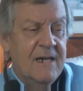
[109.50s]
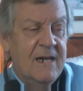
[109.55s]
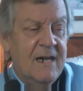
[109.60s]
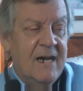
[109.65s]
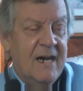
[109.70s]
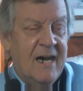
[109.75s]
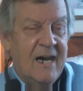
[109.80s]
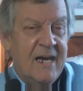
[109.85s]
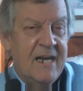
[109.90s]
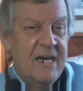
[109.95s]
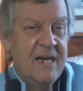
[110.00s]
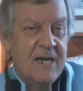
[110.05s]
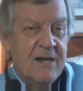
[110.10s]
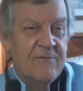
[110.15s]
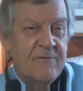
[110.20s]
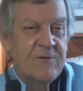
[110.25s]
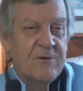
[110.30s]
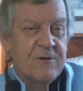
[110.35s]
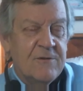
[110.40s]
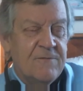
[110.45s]
I
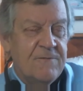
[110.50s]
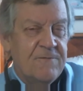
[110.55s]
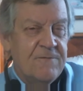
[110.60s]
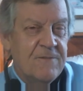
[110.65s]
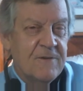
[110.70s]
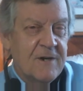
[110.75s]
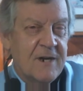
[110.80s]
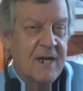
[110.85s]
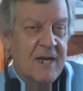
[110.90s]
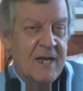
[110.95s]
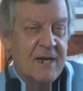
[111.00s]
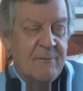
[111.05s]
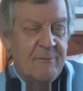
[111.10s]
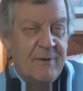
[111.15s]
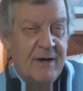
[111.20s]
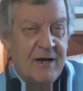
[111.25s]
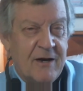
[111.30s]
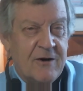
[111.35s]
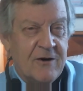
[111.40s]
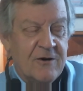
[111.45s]
never forgot
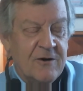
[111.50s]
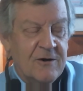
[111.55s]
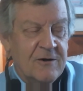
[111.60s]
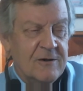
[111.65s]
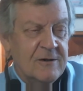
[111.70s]
about her.